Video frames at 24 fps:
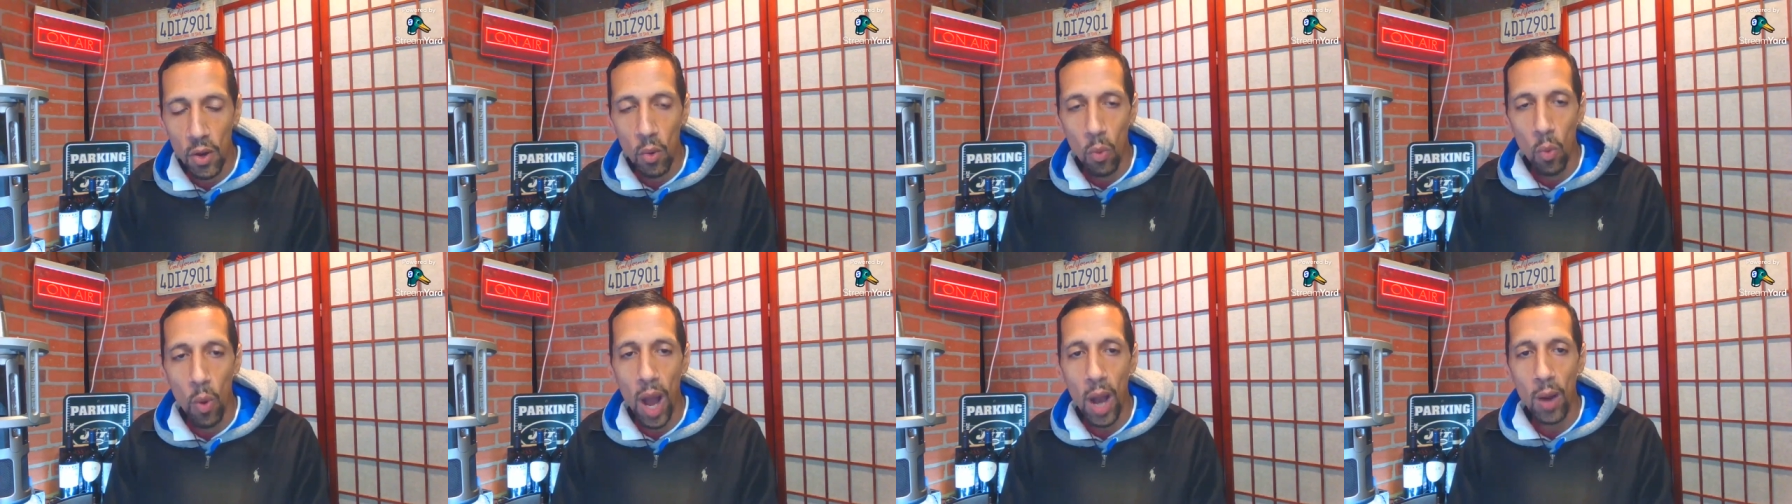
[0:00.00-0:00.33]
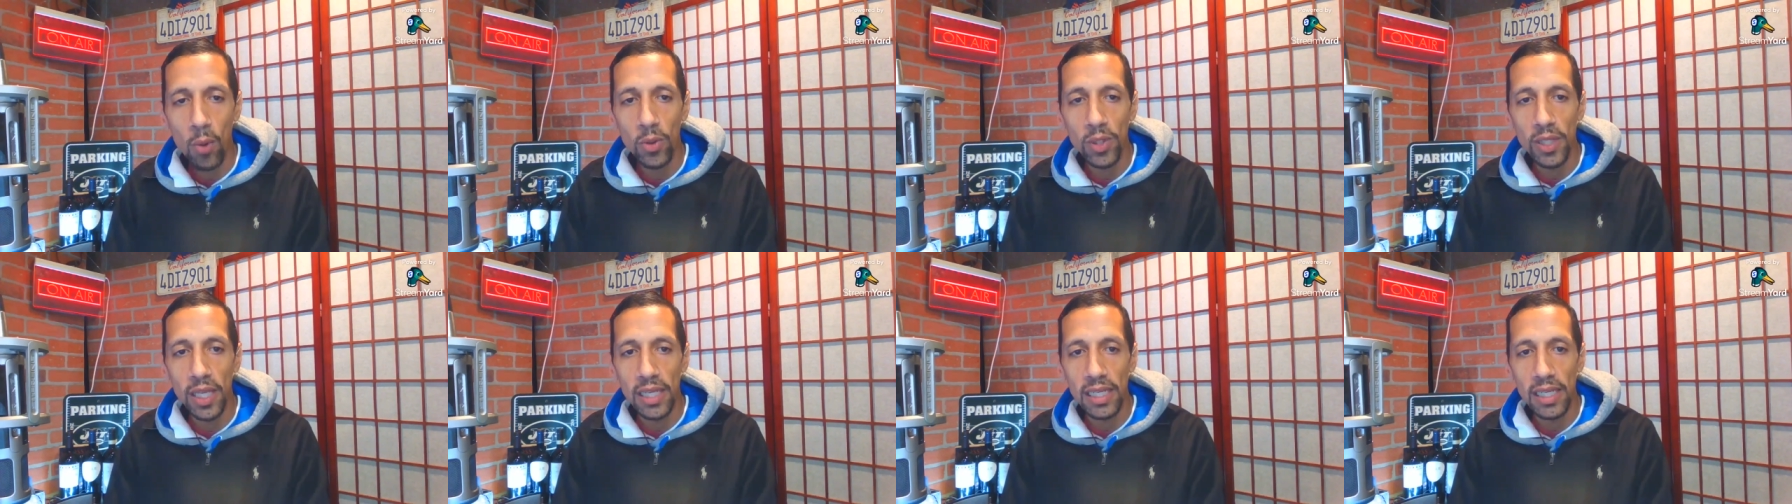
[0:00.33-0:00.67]
Why
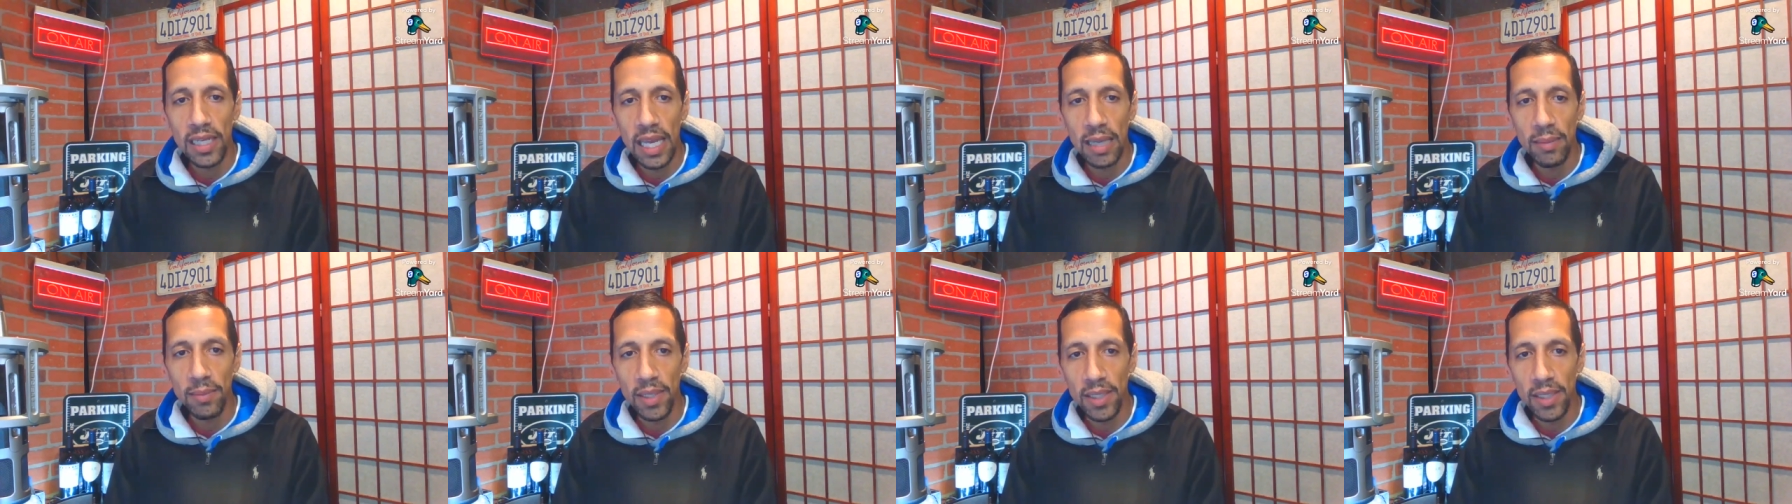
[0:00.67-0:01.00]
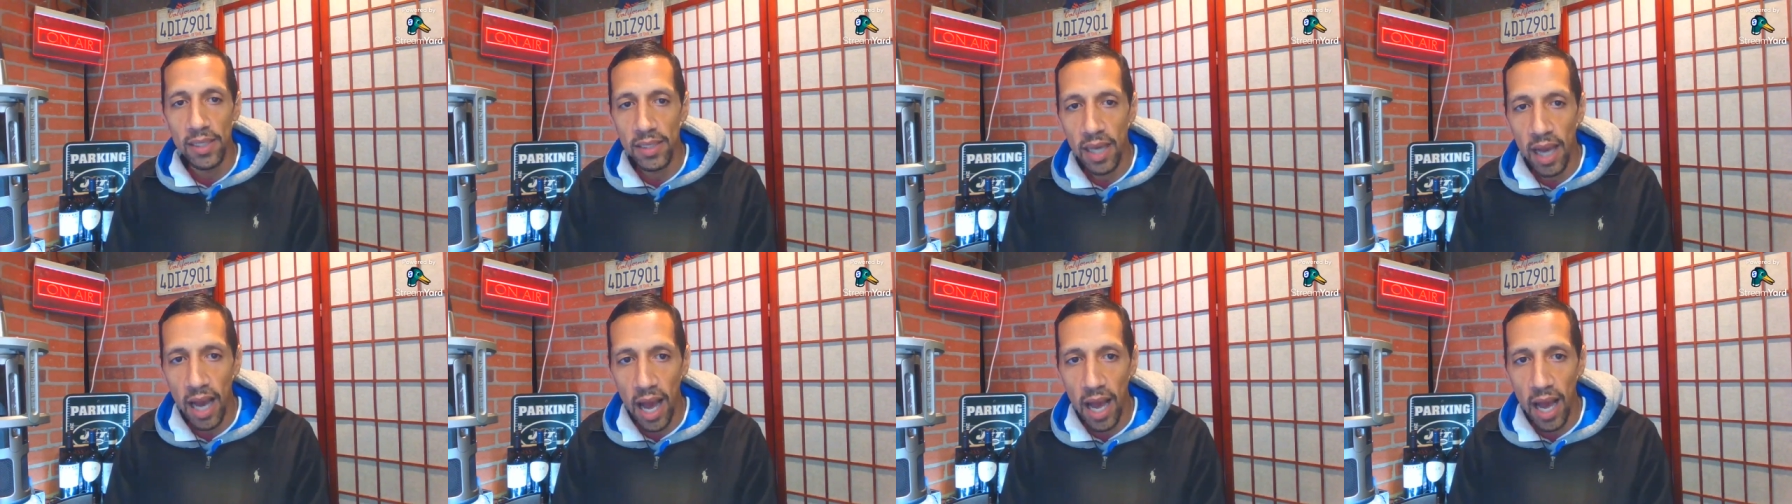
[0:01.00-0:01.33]
would they name this
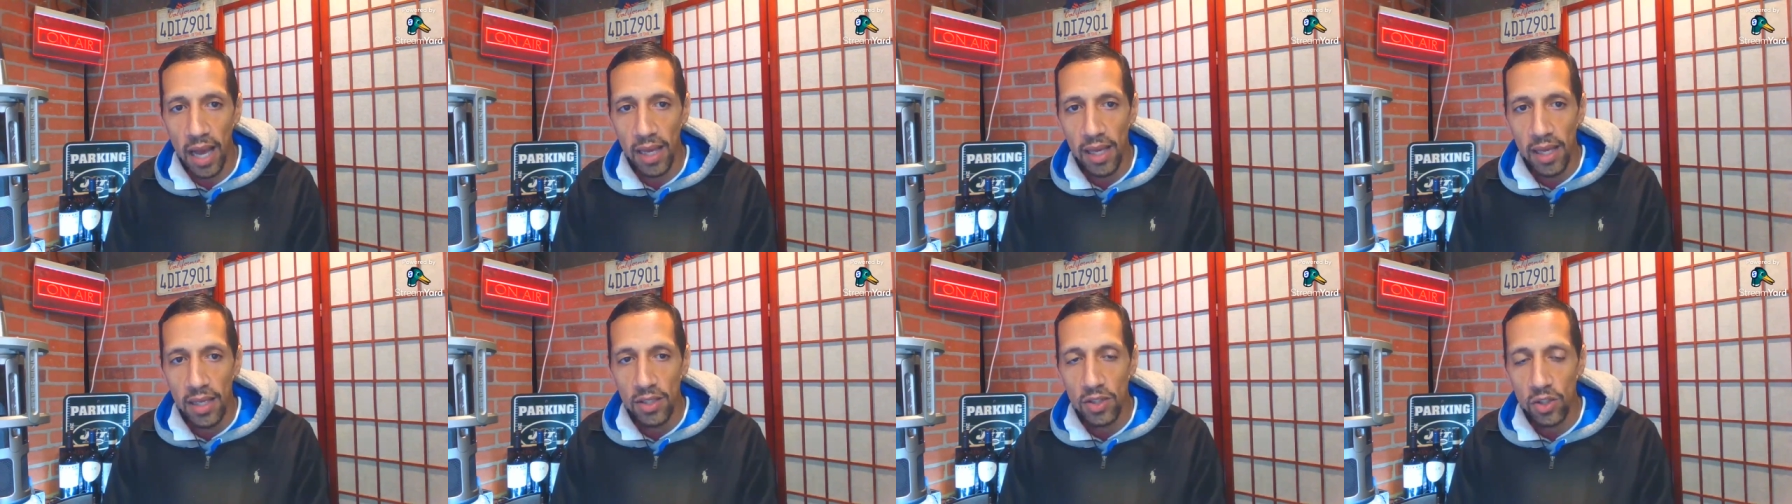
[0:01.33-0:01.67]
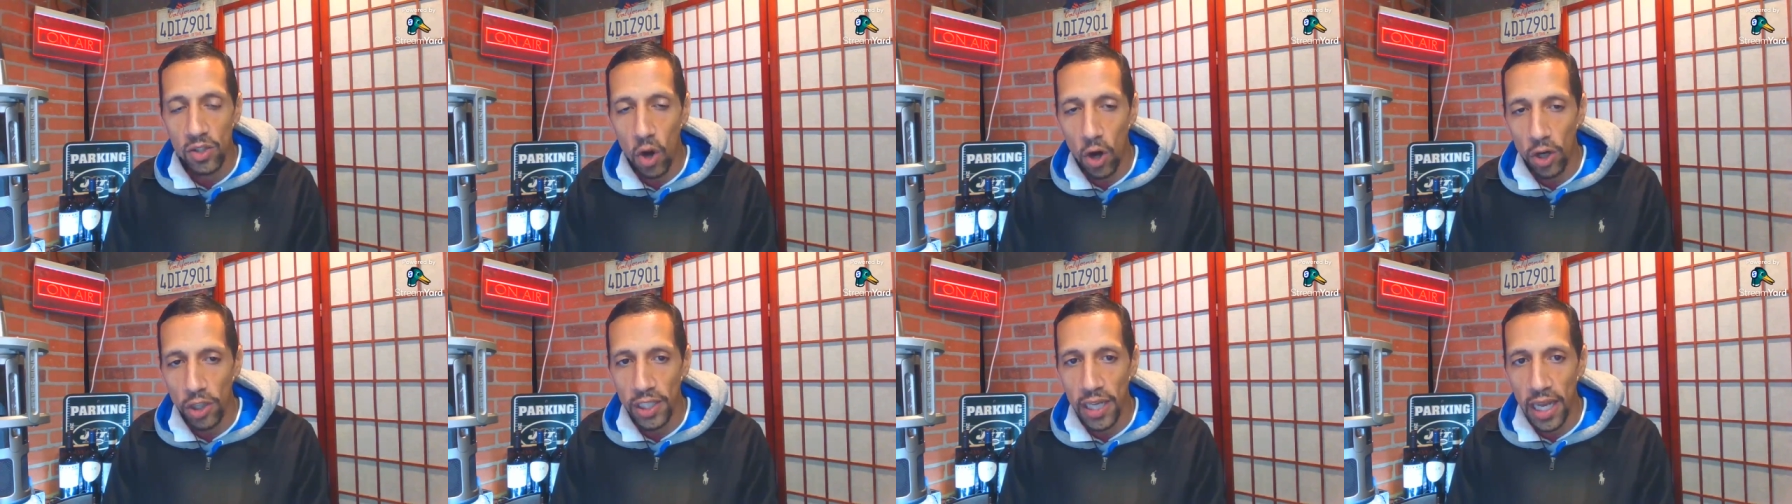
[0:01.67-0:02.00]
guy
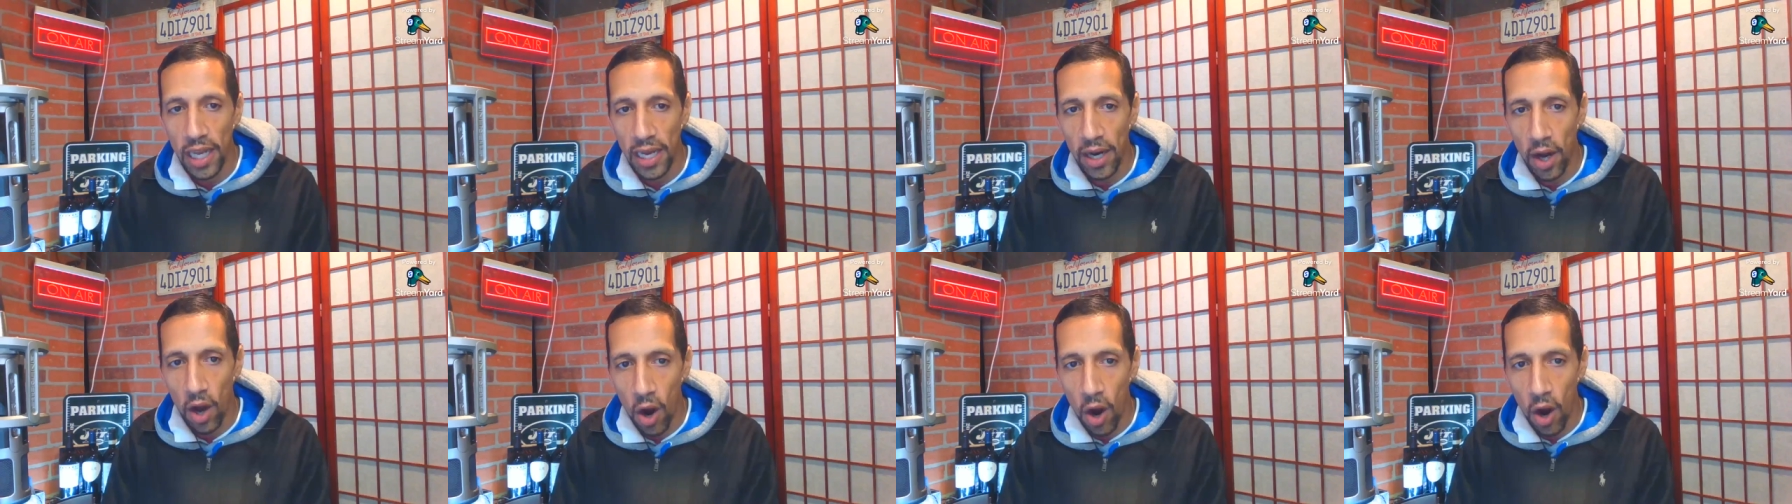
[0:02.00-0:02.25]
Sergeant at